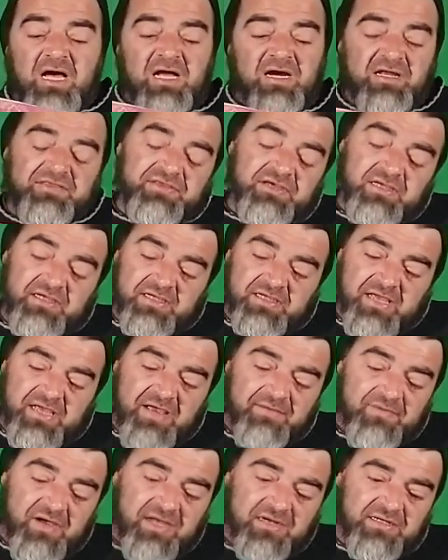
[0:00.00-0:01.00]
and I think it
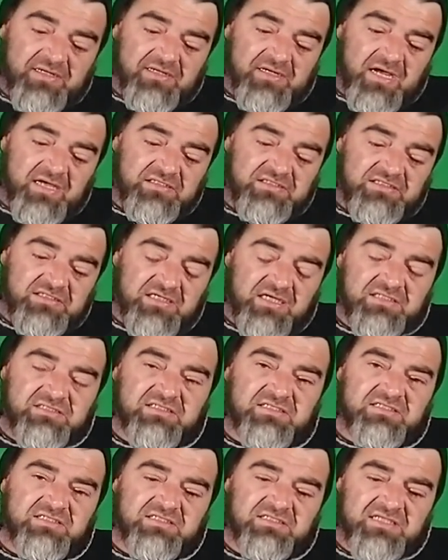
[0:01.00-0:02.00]
came out in
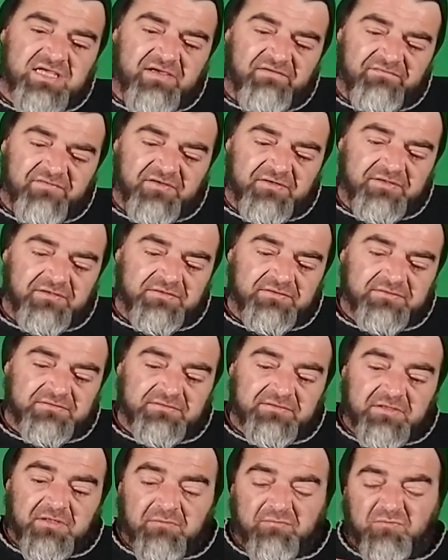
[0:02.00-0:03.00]
1997
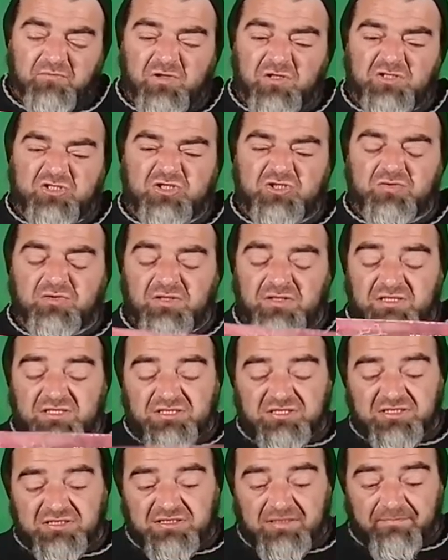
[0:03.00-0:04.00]
I'm not sure,
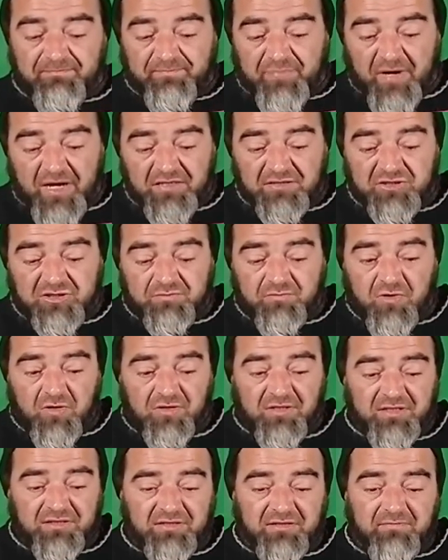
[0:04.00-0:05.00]
there's just a punch
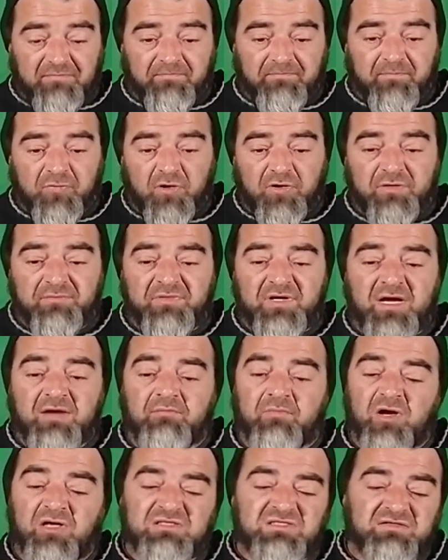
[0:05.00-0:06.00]
mark at the bottom here,
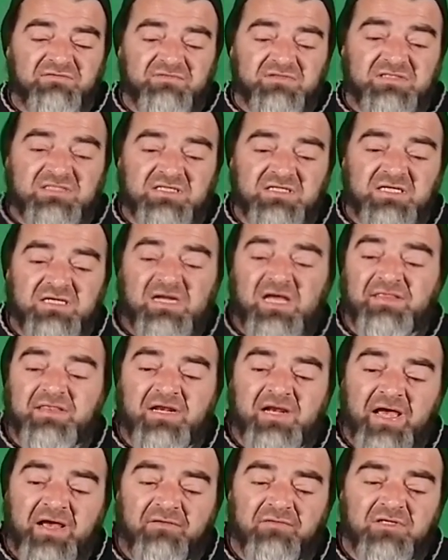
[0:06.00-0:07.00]
most of it's in
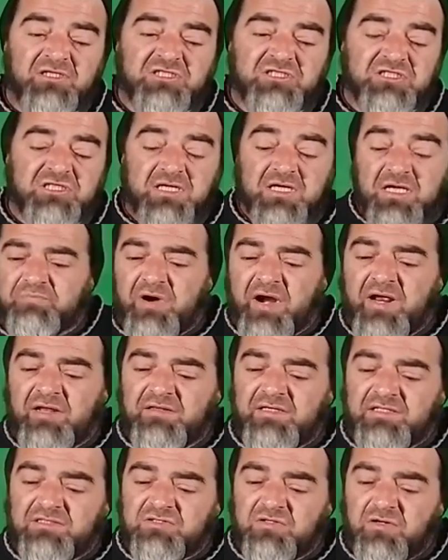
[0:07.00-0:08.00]
another language.
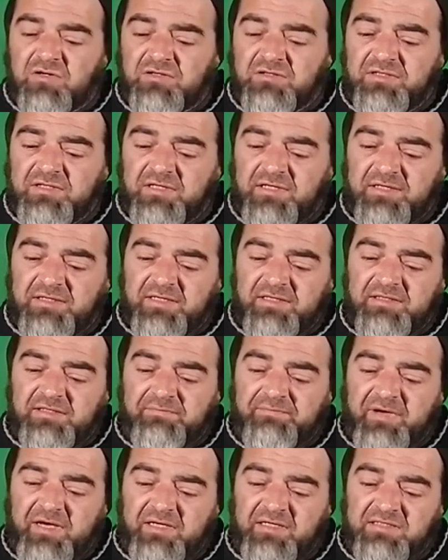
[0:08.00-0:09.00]
Brand that's on here at the
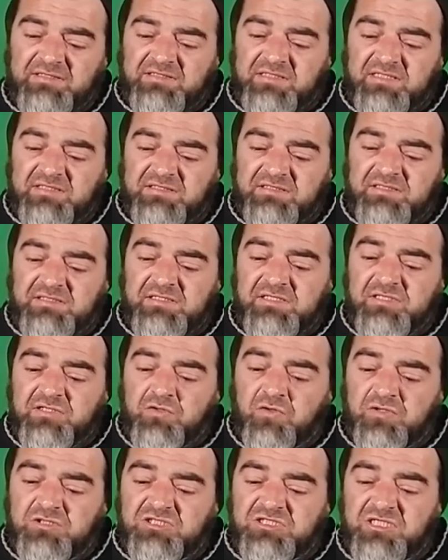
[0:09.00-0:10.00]
back that says
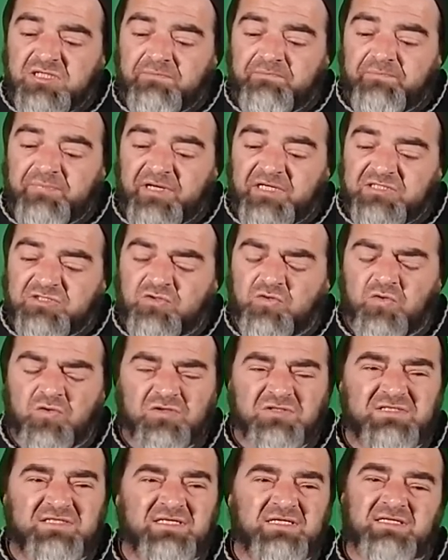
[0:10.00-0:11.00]
Giochi
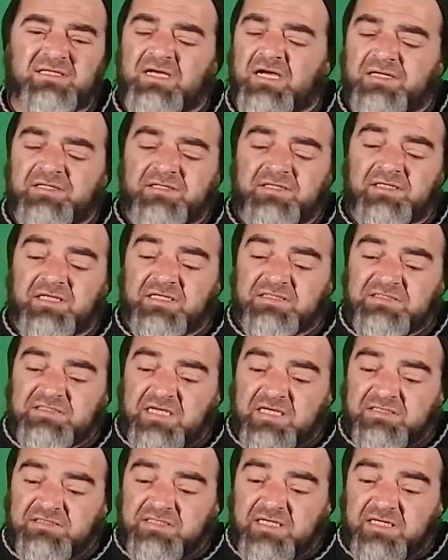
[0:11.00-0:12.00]
Preziosi, and I don't know, that
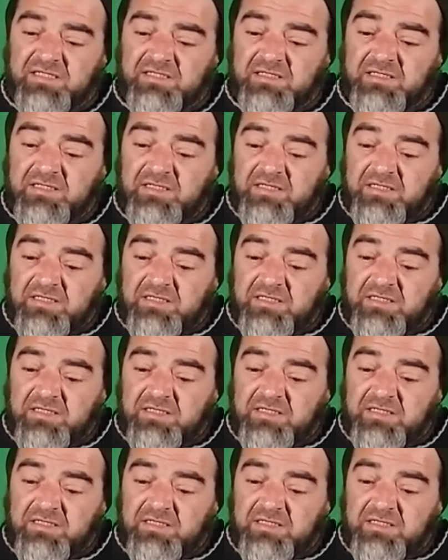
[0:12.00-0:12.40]
sounds like